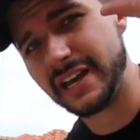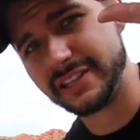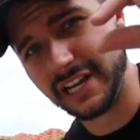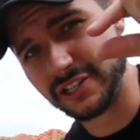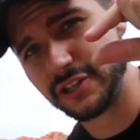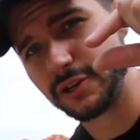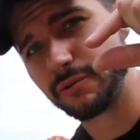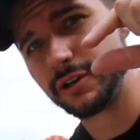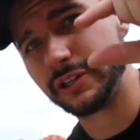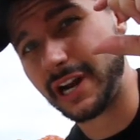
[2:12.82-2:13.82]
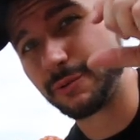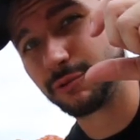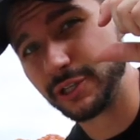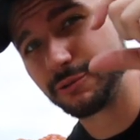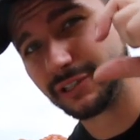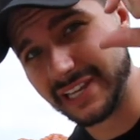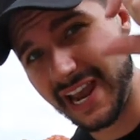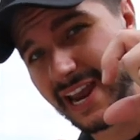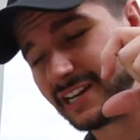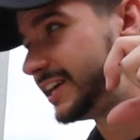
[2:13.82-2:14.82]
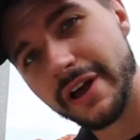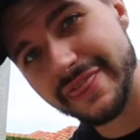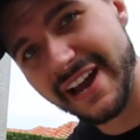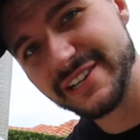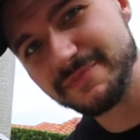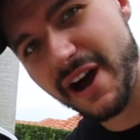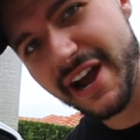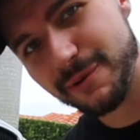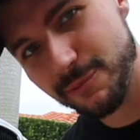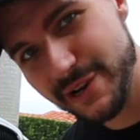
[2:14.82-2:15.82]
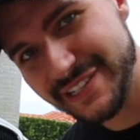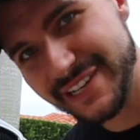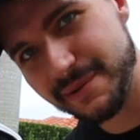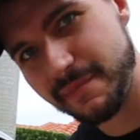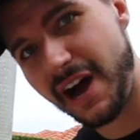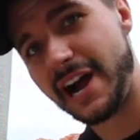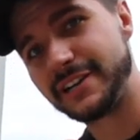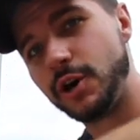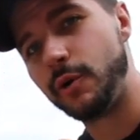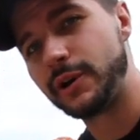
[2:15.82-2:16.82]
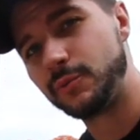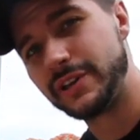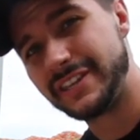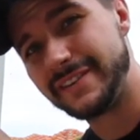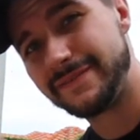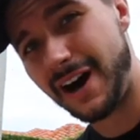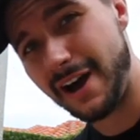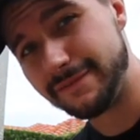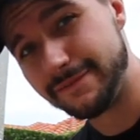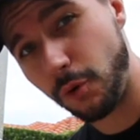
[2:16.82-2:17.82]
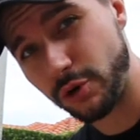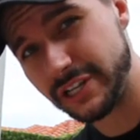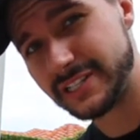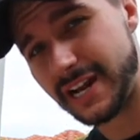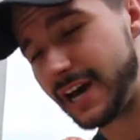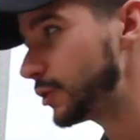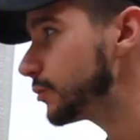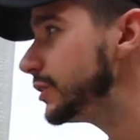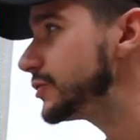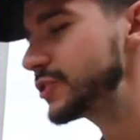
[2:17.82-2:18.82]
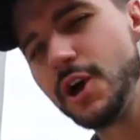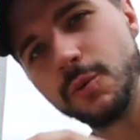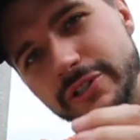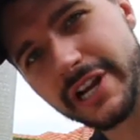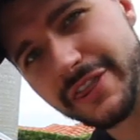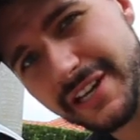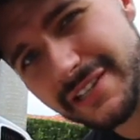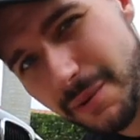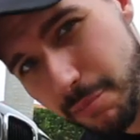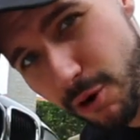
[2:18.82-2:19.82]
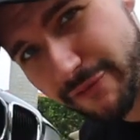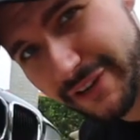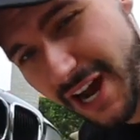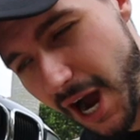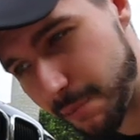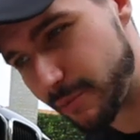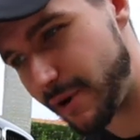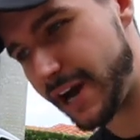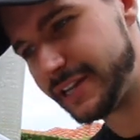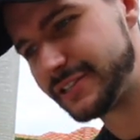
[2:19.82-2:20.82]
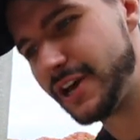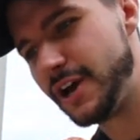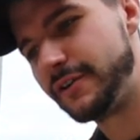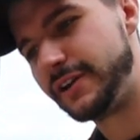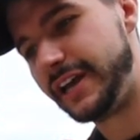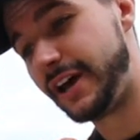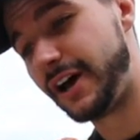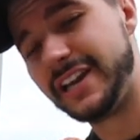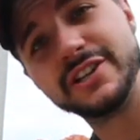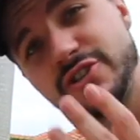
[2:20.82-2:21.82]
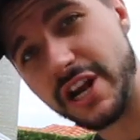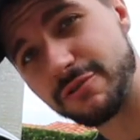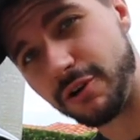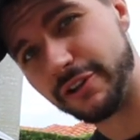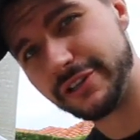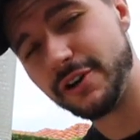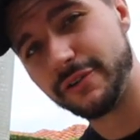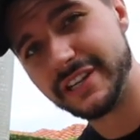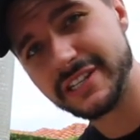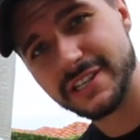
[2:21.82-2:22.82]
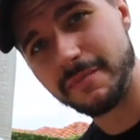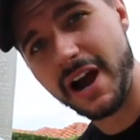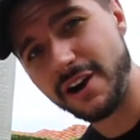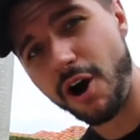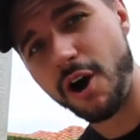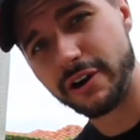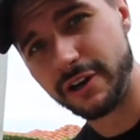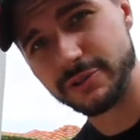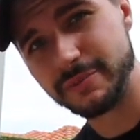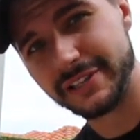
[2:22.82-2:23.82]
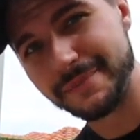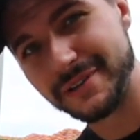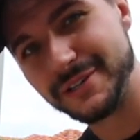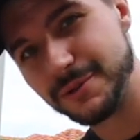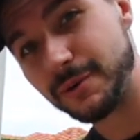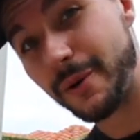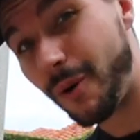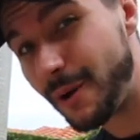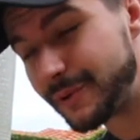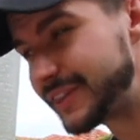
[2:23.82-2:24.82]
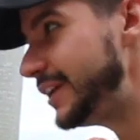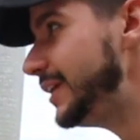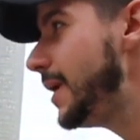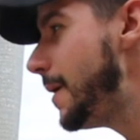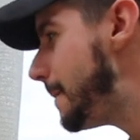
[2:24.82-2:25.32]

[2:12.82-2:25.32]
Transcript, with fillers: at the edge of the grill, and I really, really hated it. That is my reasoning behind going with the 540 style grills, which I think is a perfect compromise in general. You know, this is my car and ultimately I'm gonna do what I want with it,